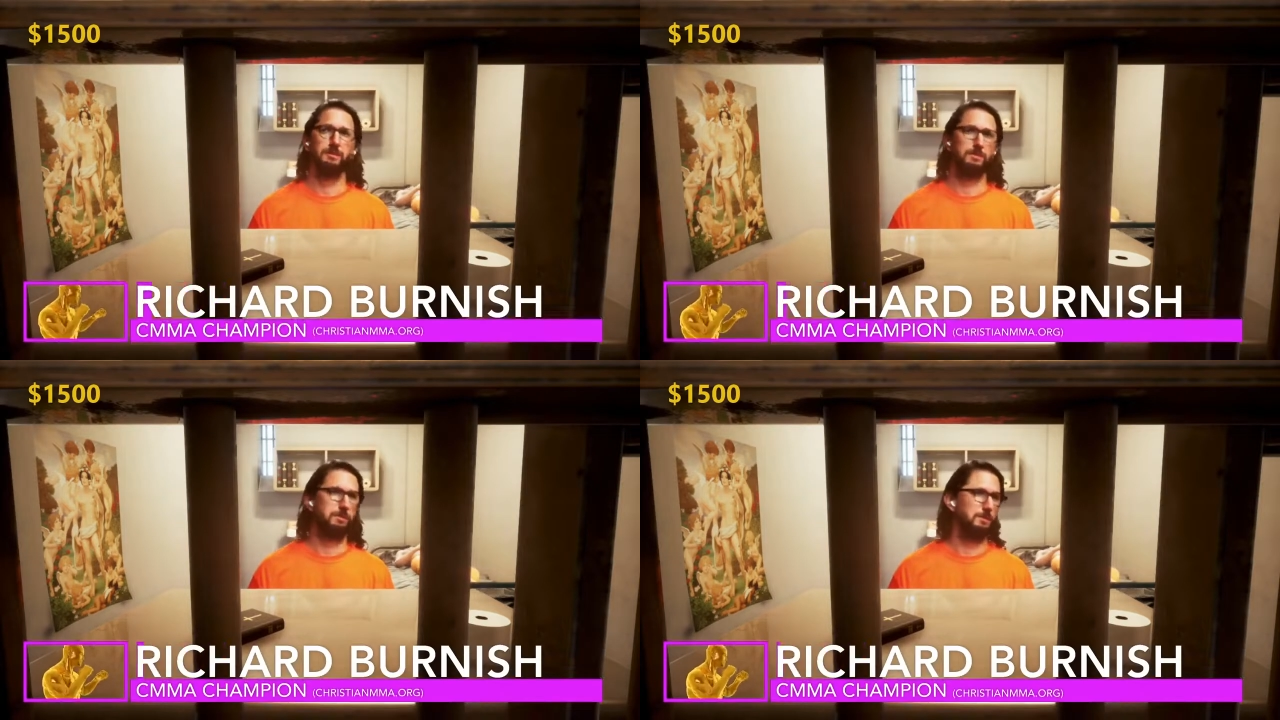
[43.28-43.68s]

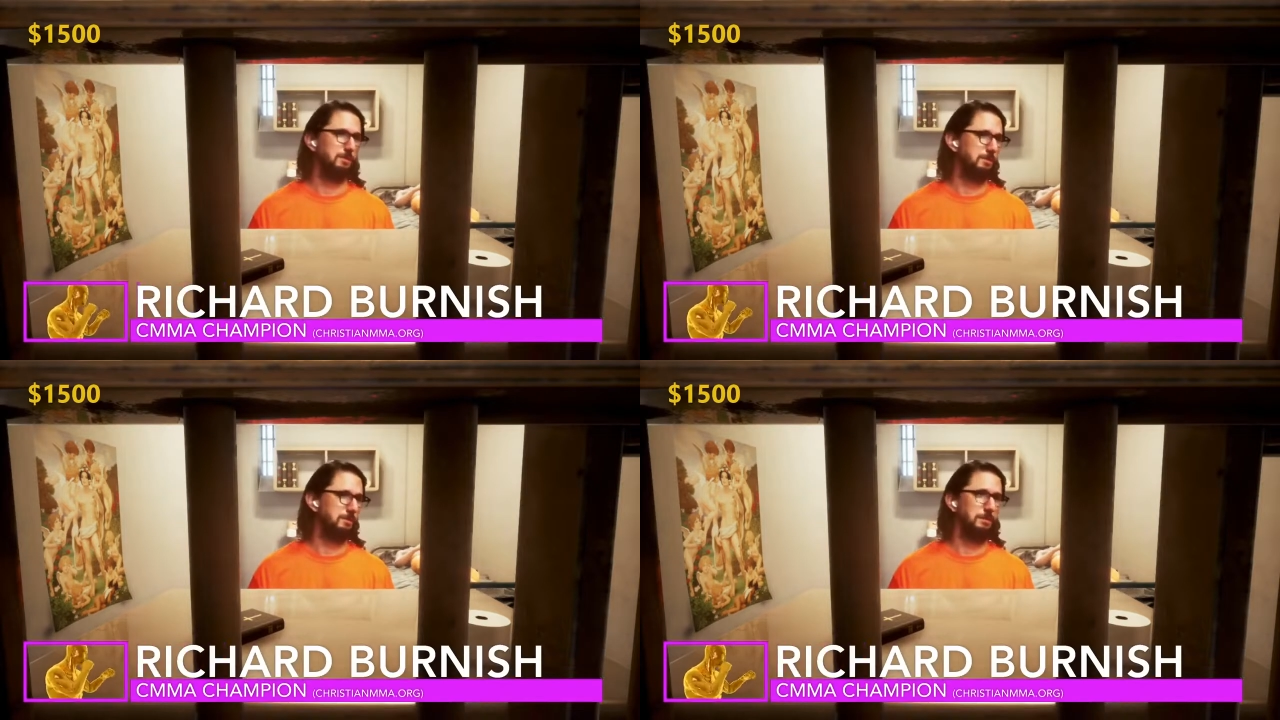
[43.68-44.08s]

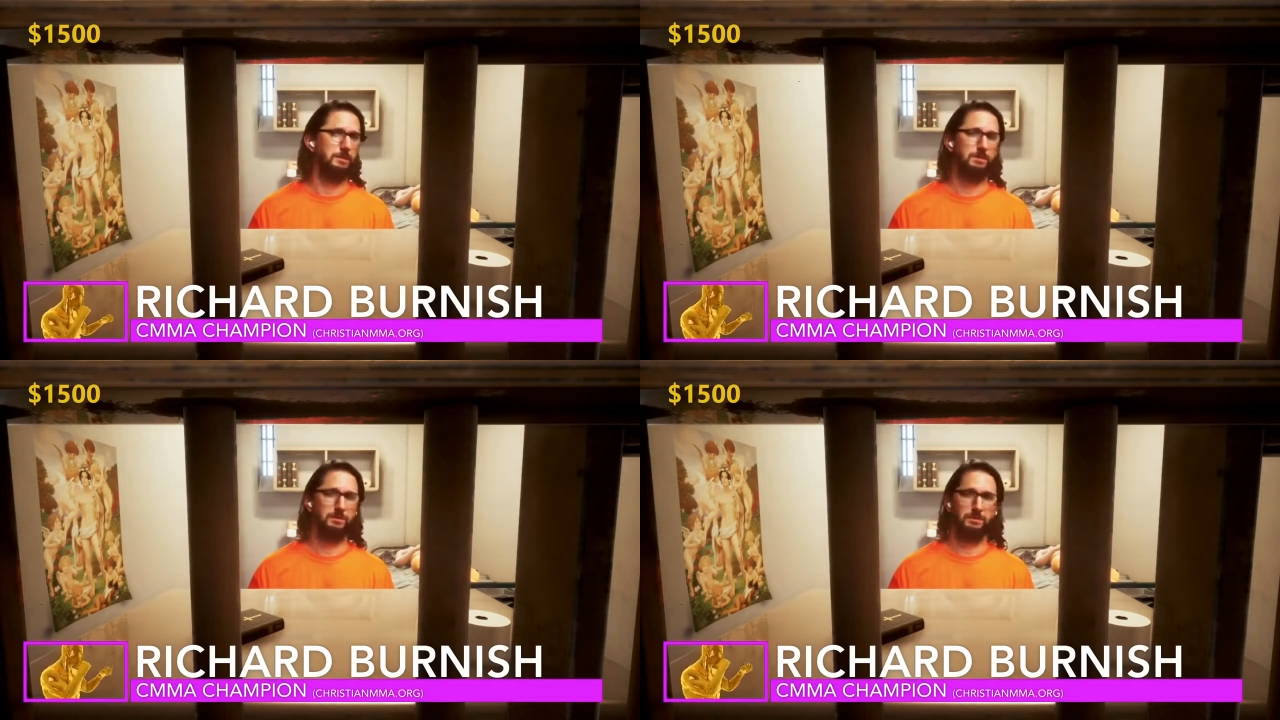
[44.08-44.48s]

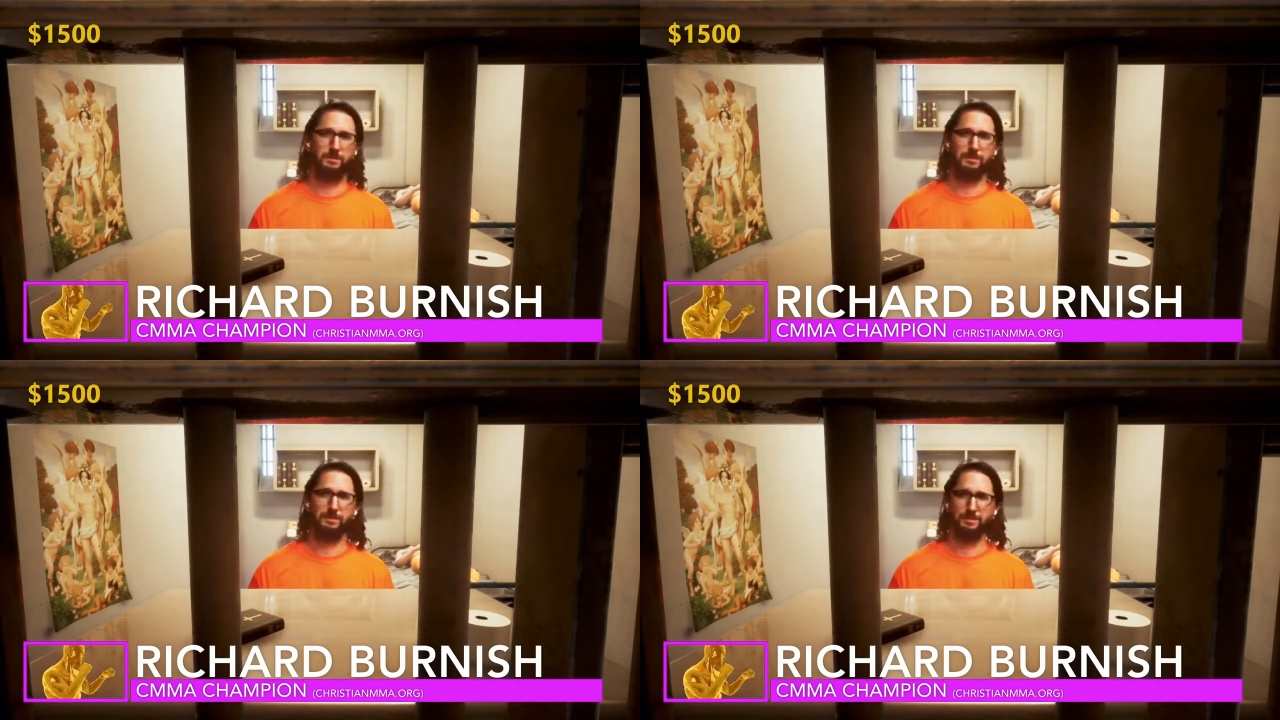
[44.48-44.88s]

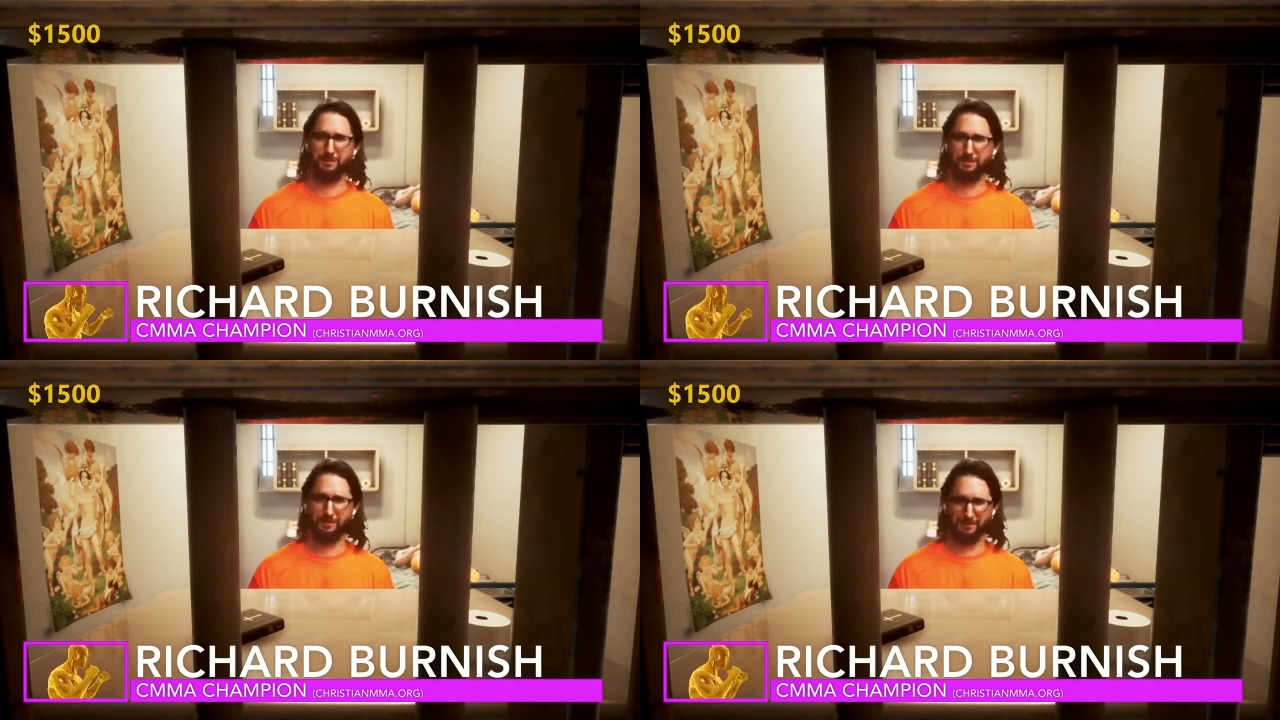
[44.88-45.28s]

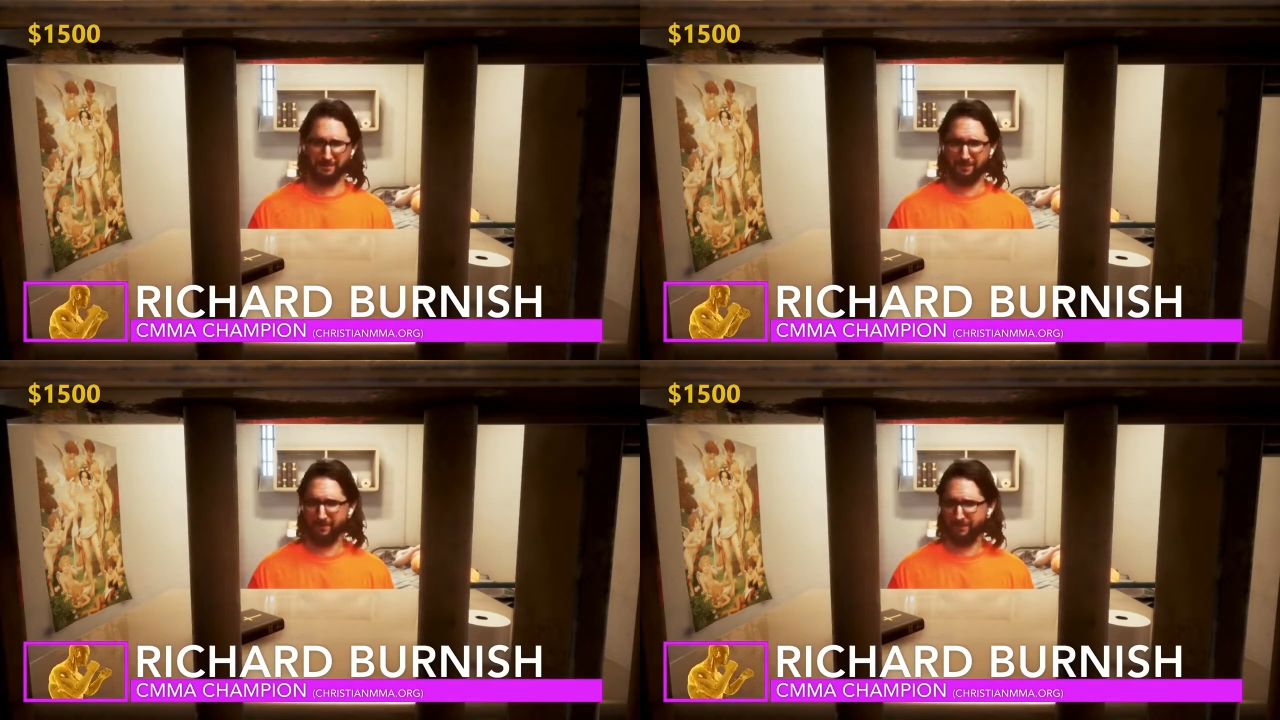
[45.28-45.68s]

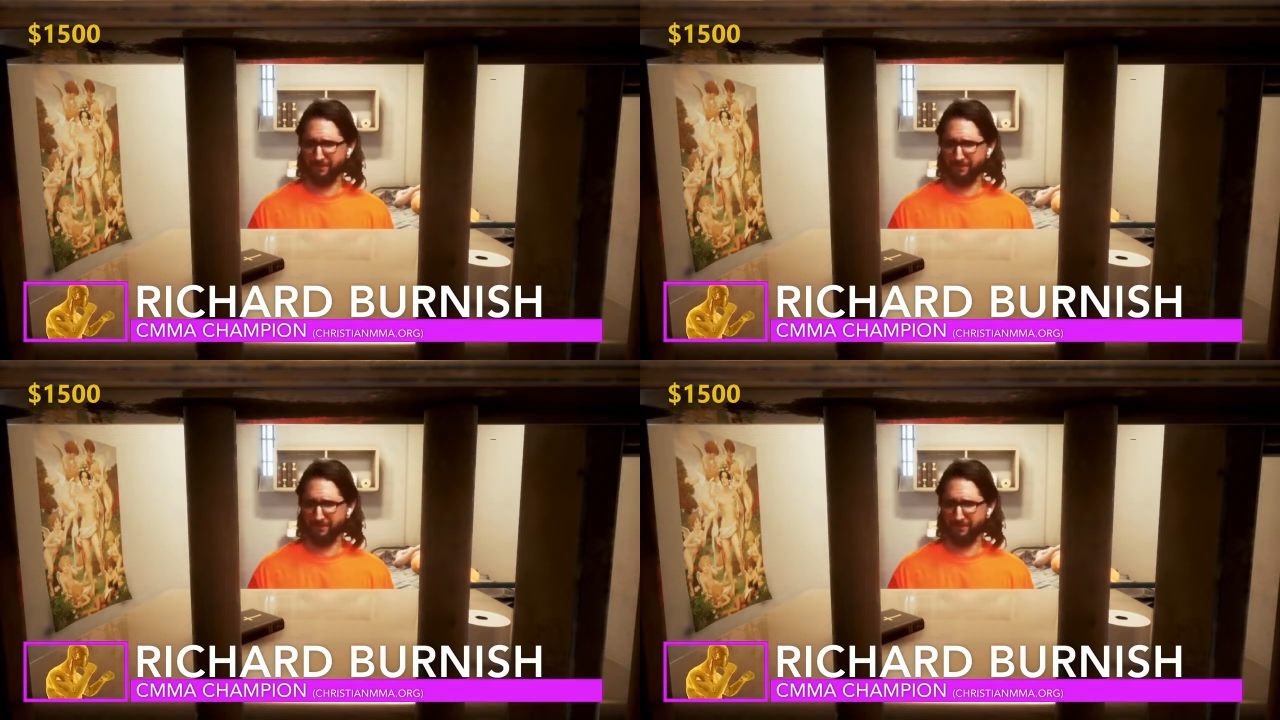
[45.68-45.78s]
Nobody speaks.